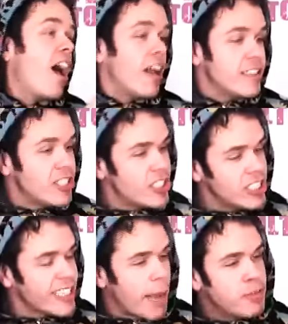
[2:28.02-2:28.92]
audition
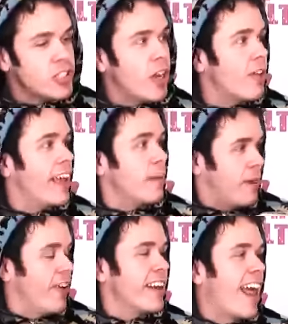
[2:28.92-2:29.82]
type show like
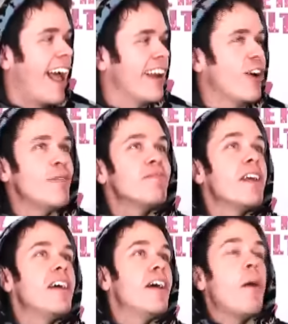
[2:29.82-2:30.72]
American Idol,
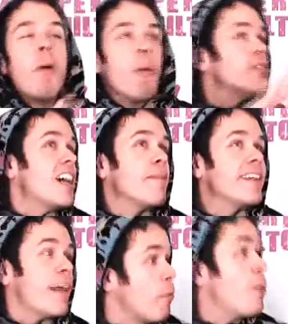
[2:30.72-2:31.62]
but we won't talk about
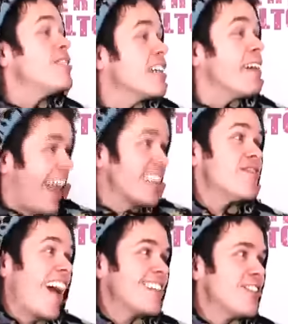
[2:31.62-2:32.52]
that, but we will talk about X
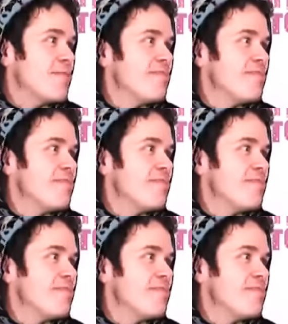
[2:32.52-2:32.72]
Factor.